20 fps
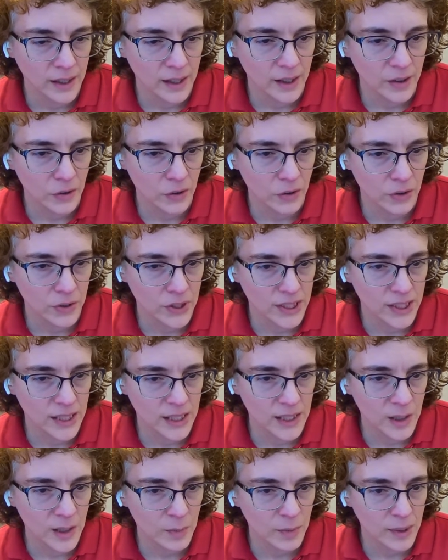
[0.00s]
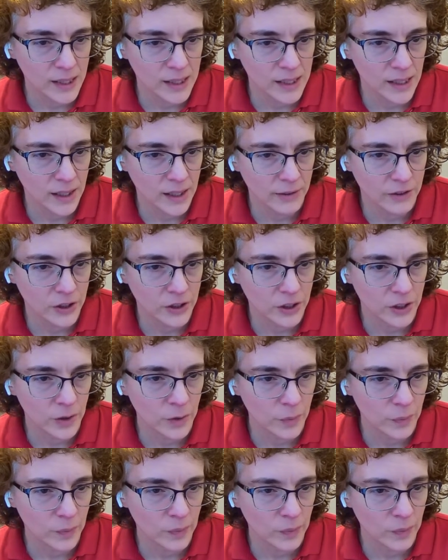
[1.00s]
and growth-stunting meds after.